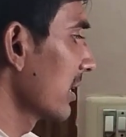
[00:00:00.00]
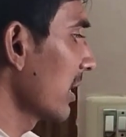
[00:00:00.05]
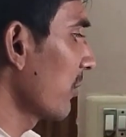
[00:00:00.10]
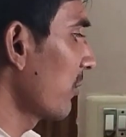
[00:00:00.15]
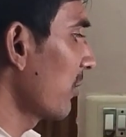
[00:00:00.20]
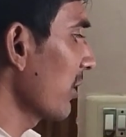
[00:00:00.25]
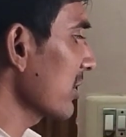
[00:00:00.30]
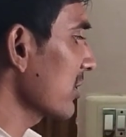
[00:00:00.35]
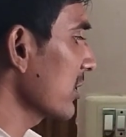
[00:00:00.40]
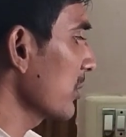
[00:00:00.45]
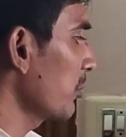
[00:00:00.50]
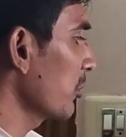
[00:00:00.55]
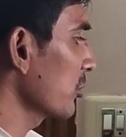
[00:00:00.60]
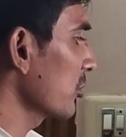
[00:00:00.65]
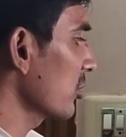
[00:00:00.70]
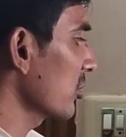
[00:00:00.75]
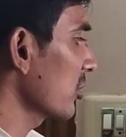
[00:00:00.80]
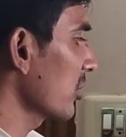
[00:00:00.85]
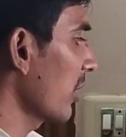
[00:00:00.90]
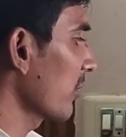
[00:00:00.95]
the first
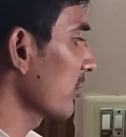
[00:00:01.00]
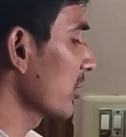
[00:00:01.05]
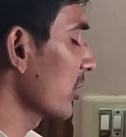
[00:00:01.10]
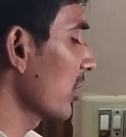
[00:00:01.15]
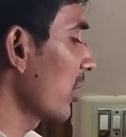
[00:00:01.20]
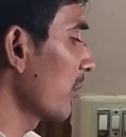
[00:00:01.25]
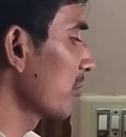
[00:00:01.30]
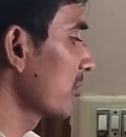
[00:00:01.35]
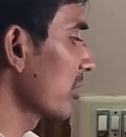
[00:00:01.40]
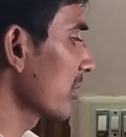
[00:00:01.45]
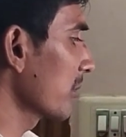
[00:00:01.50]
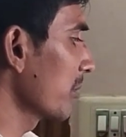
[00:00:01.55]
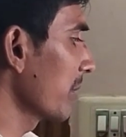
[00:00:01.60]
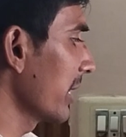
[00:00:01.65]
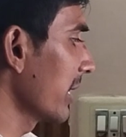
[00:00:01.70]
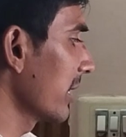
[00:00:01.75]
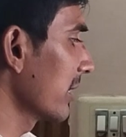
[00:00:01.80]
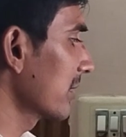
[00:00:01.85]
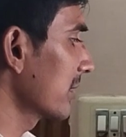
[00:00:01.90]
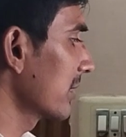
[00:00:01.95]
position of the object
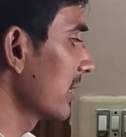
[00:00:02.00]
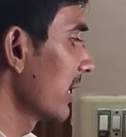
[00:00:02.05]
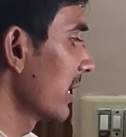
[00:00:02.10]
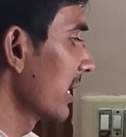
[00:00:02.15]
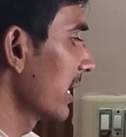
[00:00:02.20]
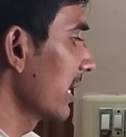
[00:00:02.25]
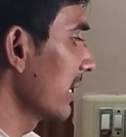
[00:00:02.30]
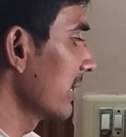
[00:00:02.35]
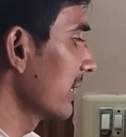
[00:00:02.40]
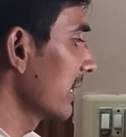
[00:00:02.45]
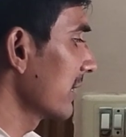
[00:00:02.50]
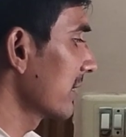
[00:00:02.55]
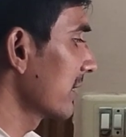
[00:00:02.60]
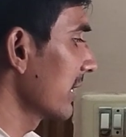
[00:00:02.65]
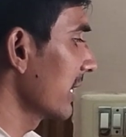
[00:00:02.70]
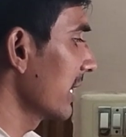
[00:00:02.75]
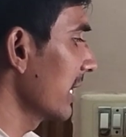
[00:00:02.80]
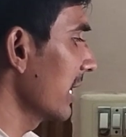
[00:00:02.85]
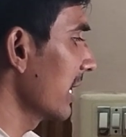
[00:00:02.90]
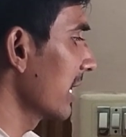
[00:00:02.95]
means in
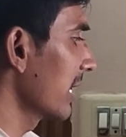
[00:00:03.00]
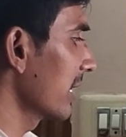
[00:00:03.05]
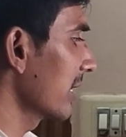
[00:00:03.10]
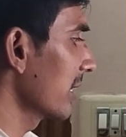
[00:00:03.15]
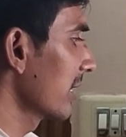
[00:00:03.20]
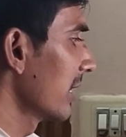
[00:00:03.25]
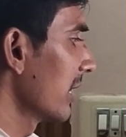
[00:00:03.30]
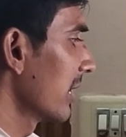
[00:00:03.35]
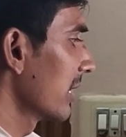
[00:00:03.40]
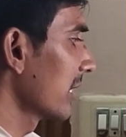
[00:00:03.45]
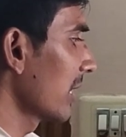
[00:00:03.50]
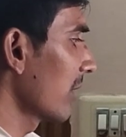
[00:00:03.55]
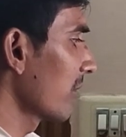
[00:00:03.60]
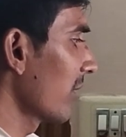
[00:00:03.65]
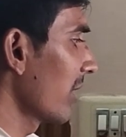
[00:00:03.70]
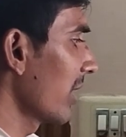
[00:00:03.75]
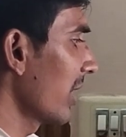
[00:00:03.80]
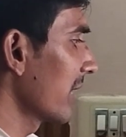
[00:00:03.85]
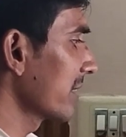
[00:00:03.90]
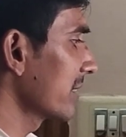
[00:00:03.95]
this here the
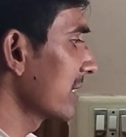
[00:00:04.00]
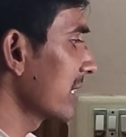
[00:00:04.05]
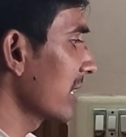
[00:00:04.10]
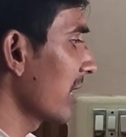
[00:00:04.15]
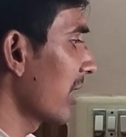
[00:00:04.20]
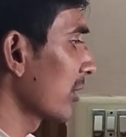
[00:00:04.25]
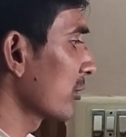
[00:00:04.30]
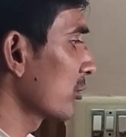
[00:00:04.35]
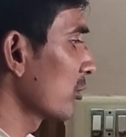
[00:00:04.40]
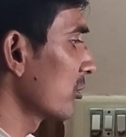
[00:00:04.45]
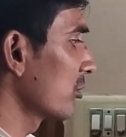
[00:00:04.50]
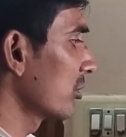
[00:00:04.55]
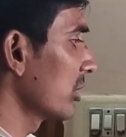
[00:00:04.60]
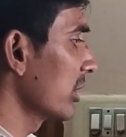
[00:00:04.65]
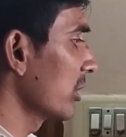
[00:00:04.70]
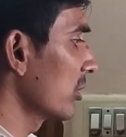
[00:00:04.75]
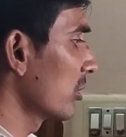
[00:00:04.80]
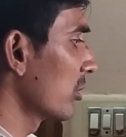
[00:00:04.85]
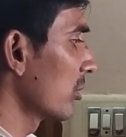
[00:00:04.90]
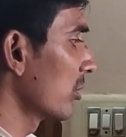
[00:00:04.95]
velocity also
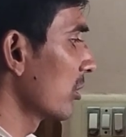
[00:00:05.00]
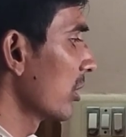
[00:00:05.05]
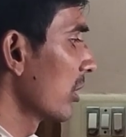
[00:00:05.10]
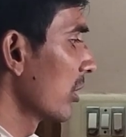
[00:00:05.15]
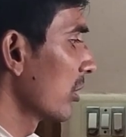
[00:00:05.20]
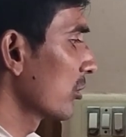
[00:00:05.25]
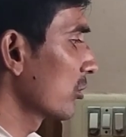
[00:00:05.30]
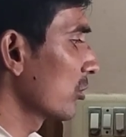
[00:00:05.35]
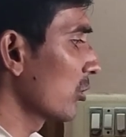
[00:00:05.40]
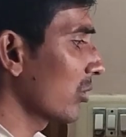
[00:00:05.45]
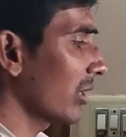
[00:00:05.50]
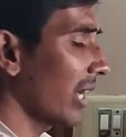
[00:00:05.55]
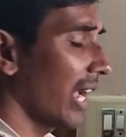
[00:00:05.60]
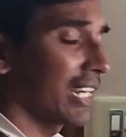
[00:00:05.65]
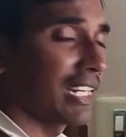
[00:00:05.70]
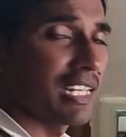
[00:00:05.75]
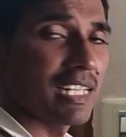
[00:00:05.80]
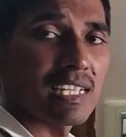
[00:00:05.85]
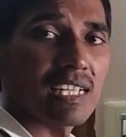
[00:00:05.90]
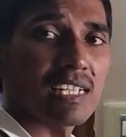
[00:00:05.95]
0, so
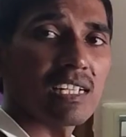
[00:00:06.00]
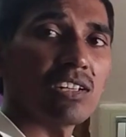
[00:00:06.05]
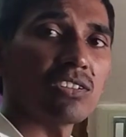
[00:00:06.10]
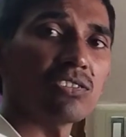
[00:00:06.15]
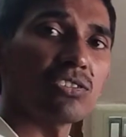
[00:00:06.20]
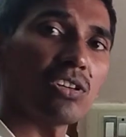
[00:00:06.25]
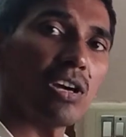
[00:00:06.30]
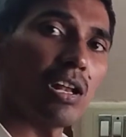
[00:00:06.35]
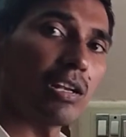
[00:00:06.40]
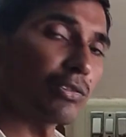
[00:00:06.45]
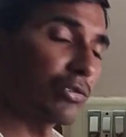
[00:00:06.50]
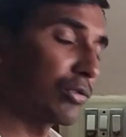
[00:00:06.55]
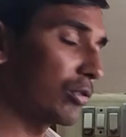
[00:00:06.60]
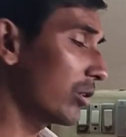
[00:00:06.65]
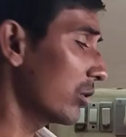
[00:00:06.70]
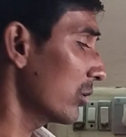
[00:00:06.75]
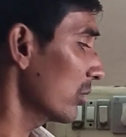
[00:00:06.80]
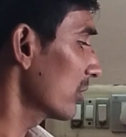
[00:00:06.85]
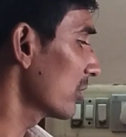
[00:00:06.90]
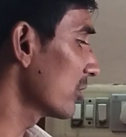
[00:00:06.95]
kinetic energy
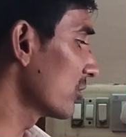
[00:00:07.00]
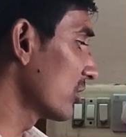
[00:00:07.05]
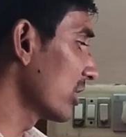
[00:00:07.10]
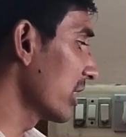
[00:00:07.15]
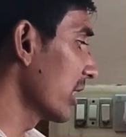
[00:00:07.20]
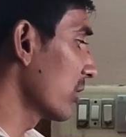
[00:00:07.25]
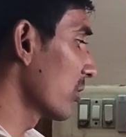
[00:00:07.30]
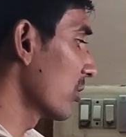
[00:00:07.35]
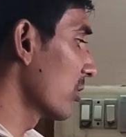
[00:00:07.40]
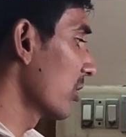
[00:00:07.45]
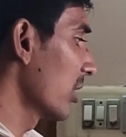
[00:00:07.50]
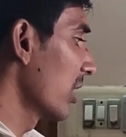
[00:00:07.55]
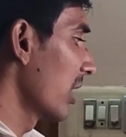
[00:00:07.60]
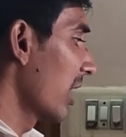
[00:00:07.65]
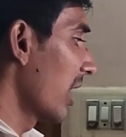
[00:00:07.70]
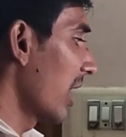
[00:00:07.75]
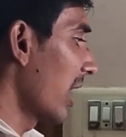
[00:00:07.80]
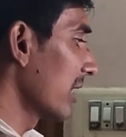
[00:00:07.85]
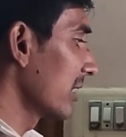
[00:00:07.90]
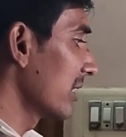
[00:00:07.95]
also 0
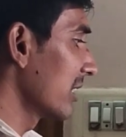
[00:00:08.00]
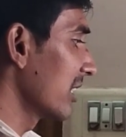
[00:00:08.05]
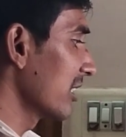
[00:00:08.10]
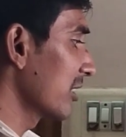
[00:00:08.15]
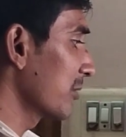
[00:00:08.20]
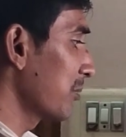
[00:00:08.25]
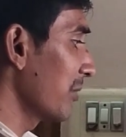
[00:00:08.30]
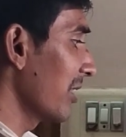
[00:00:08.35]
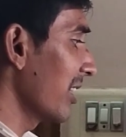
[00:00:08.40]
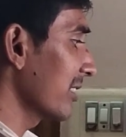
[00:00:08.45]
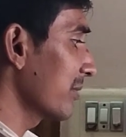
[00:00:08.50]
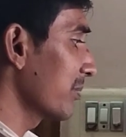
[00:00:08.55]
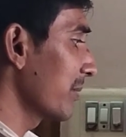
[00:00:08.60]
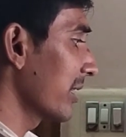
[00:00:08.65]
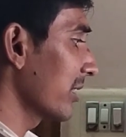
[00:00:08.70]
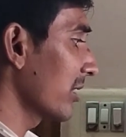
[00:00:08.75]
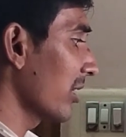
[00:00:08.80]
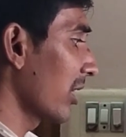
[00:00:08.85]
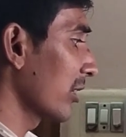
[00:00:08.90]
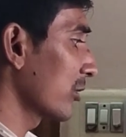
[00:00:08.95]
and
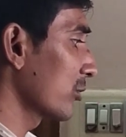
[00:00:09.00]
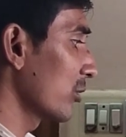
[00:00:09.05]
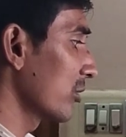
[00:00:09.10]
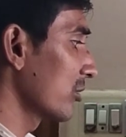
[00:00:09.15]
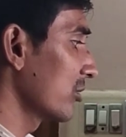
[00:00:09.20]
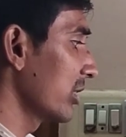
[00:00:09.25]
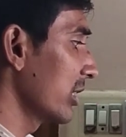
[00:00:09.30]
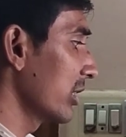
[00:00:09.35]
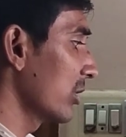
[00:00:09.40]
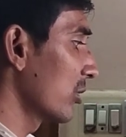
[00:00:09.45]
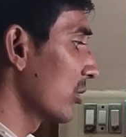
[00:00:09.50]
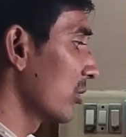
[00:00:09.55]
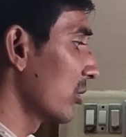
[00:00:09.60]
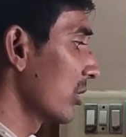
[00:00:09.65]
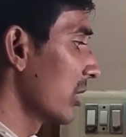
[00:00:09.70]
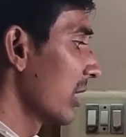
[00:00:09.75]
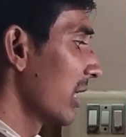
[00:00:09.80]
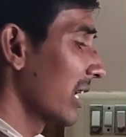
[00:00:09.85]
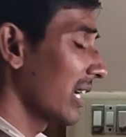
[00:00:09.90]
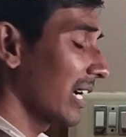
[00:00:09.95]
displacement also
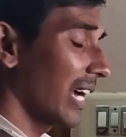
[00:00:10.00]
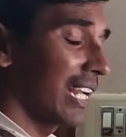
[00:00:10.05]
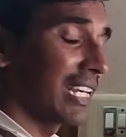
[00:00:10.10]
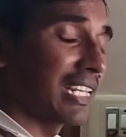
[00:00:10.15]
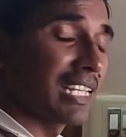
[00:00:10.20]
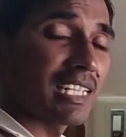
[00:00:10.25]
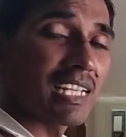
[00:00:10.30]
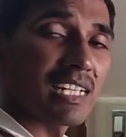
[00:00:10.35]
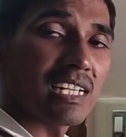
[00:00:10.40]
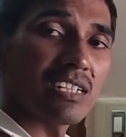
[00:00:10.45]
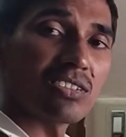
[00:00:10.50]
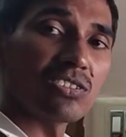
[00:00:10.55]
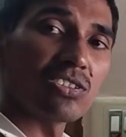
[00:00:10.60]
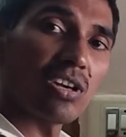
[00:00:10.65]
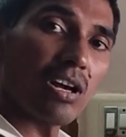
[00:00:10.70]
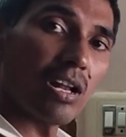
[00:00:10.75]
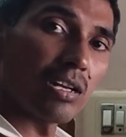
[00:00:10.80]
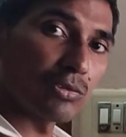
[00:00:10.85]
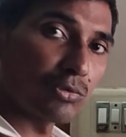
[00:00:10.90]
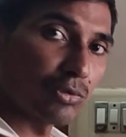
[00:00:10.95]
0, kinetic
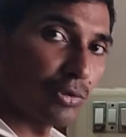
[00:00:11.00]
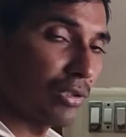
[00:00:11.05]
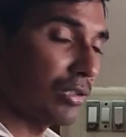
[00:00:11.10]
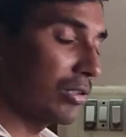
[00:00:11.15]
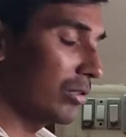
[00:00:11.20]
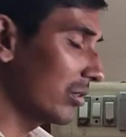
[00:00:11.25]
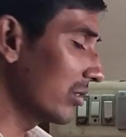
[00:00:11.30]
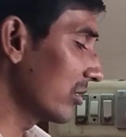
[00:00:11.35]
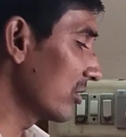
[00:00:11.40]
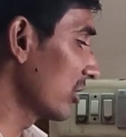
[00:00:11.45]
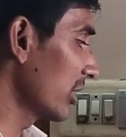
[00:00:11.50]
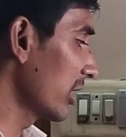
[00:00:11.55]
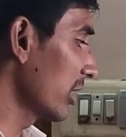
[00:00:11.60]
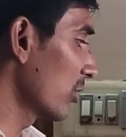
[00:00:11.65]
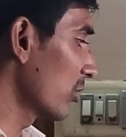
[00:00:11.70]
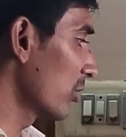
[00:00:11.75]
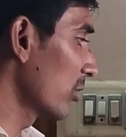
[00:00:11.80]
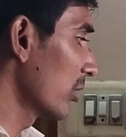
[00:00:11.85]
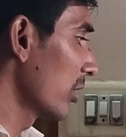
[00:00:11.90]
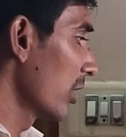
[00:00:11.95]
energy also
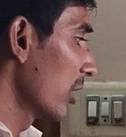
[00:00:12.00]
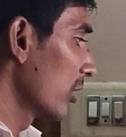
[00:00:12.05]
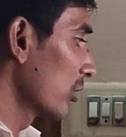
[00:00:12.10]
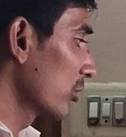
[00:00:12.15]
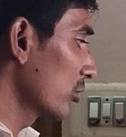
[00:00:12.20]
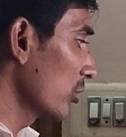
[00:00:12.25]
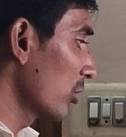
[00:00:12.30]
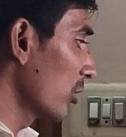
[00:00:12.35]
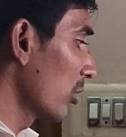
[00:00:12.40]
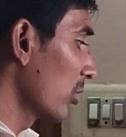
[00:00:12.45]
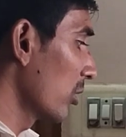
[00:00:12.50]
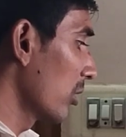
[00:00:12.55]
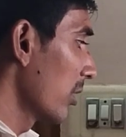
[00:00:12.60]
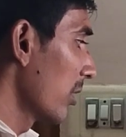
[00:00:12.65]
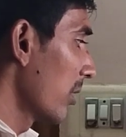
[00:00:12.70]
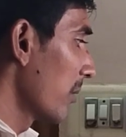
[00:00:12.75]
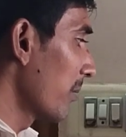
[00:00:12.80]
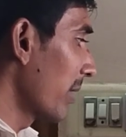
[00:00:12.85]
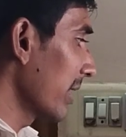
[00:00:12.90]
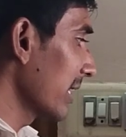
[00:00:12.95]
0. So
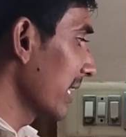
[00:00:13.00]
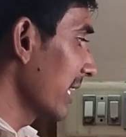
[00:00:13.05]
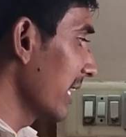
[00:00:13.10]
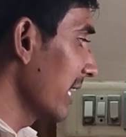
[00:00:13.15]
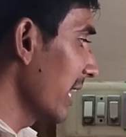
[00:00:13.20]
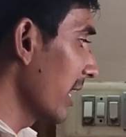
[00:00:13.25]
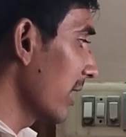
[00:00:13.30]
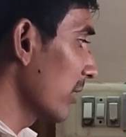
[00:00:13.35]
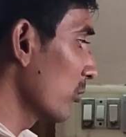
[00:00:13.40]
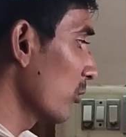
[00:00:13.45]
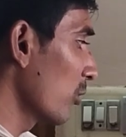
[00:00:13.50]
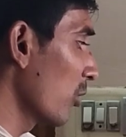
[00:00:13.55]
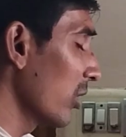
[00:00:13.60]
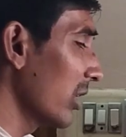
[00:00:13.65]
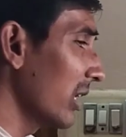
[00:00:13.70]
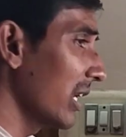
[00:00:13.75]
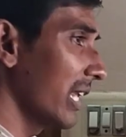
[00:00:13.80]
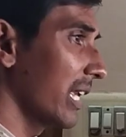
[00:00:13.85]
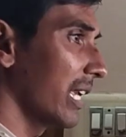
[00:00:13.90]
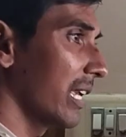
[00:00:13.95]
but here
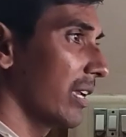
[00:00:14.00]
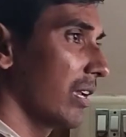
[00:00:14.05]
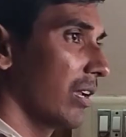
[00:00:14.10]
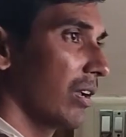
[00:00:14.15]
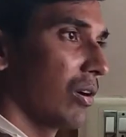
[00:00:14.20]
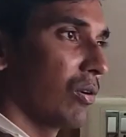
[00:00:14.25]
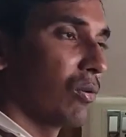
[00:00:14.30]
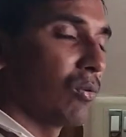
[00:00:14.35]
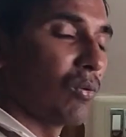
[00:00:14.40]
only